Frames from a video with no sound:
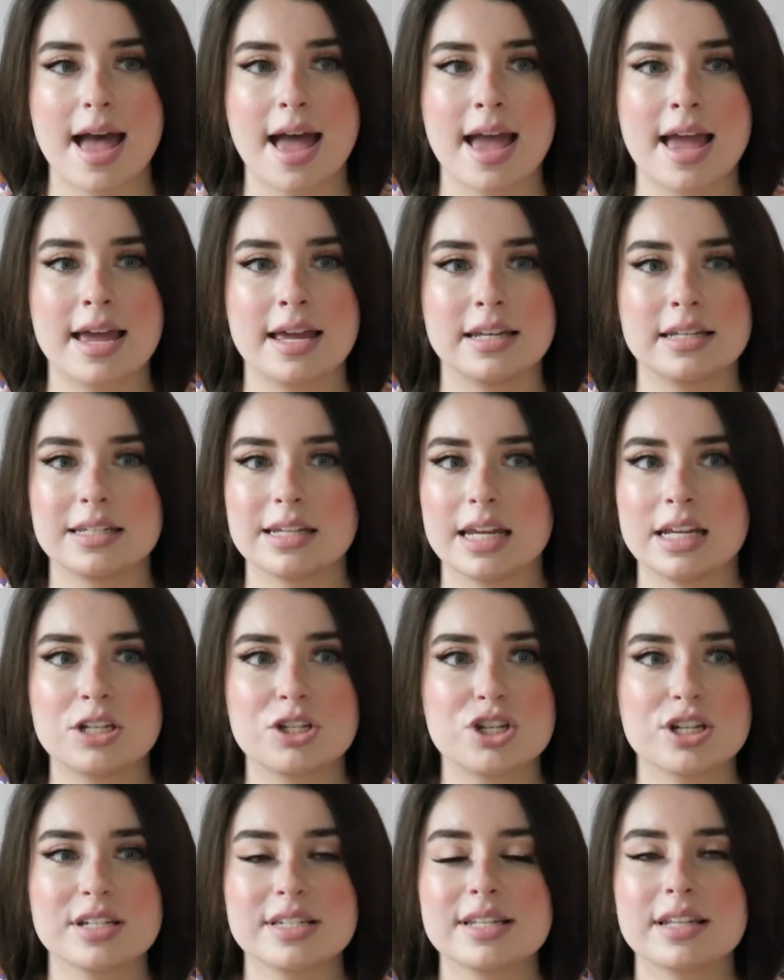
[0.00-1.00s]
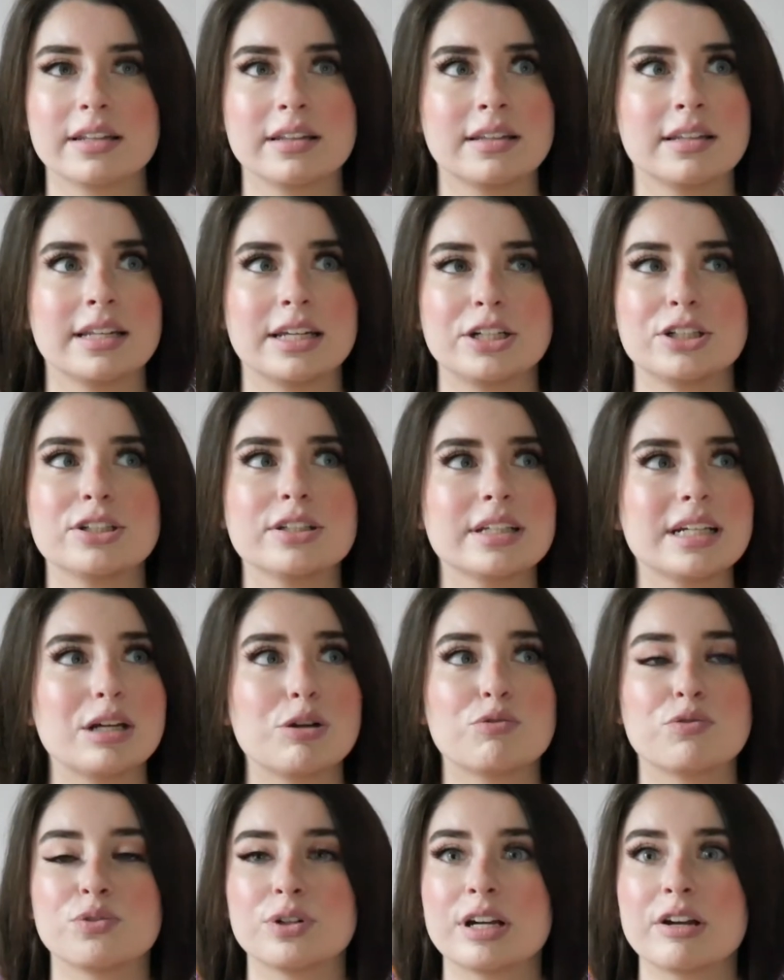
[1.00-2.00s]
and it just literally
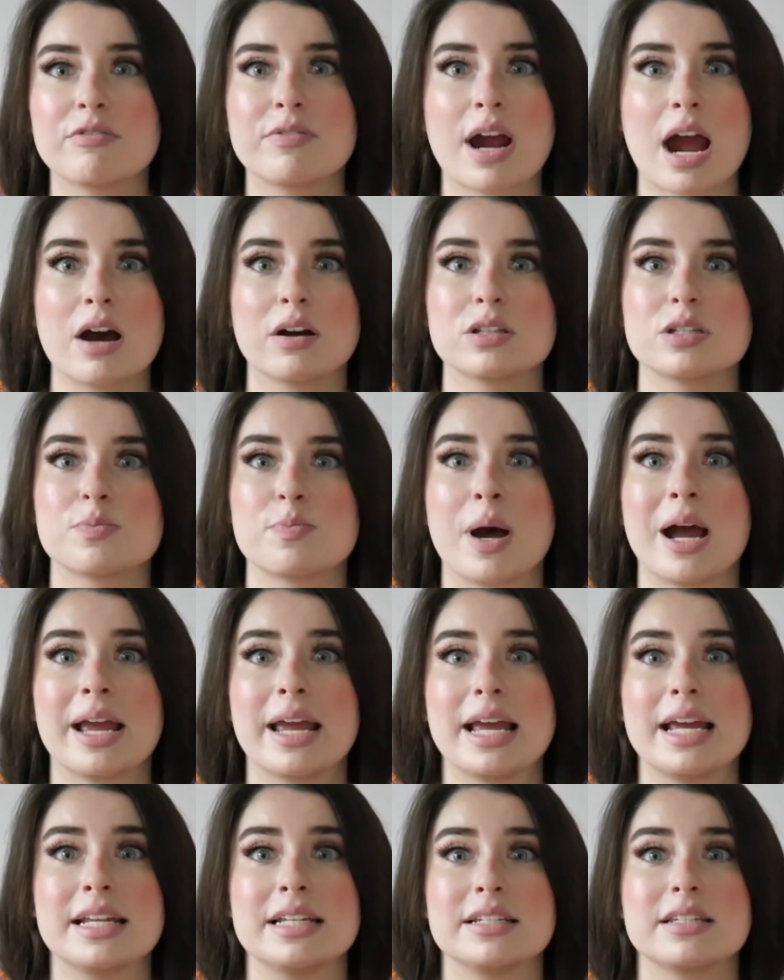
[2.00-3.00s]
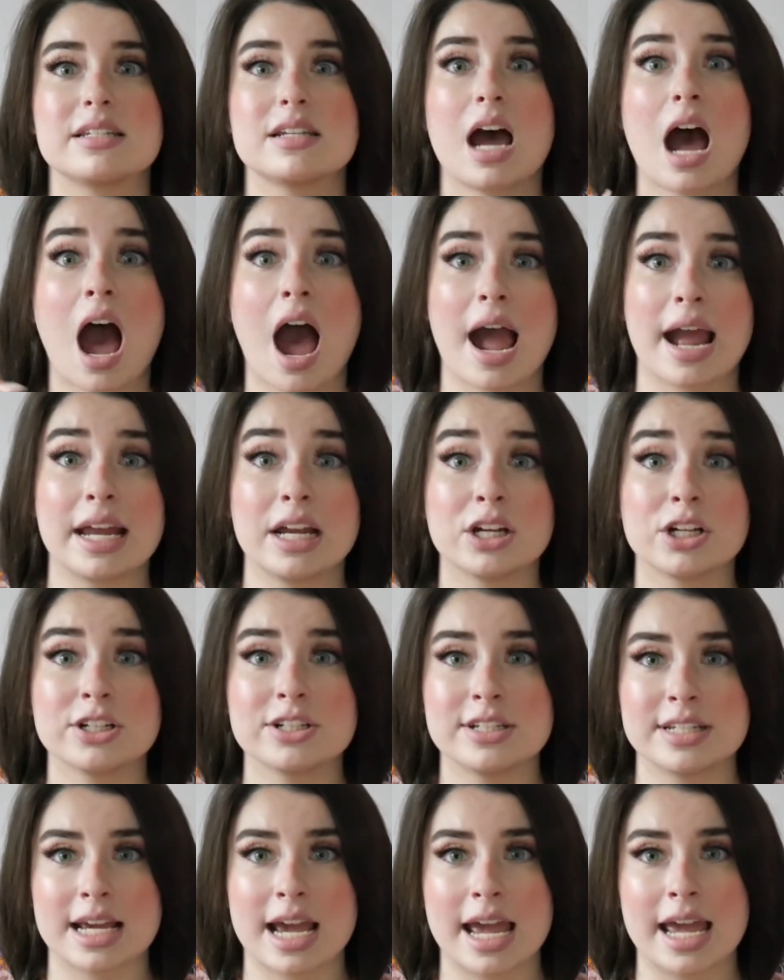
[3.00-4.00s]
reroutes my
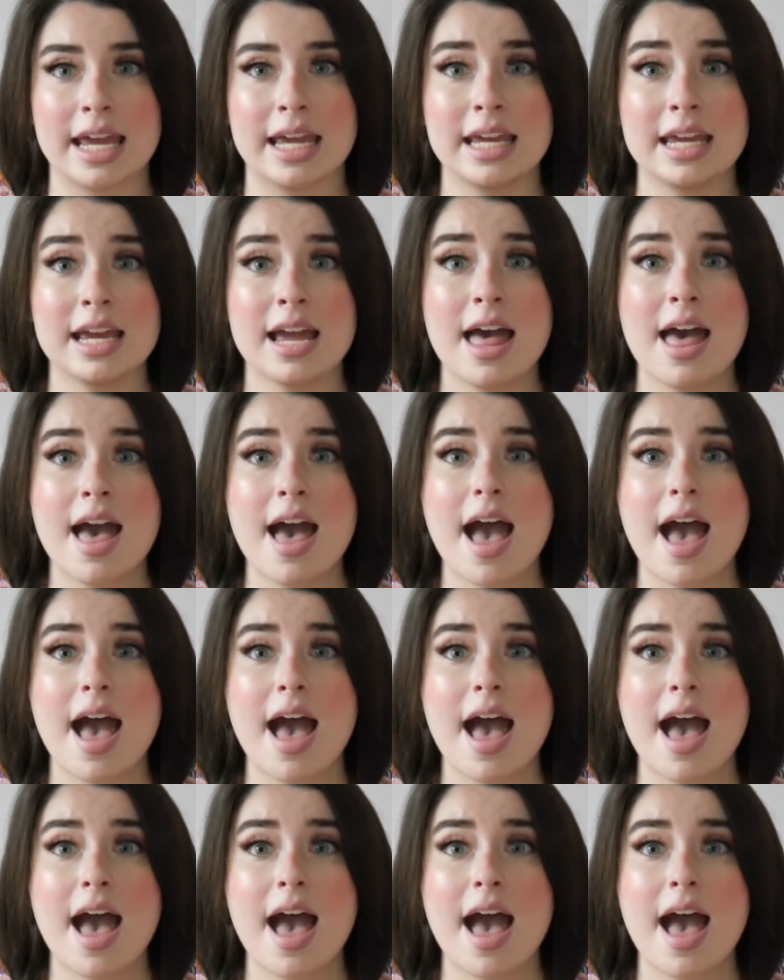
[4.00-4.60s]
entire day.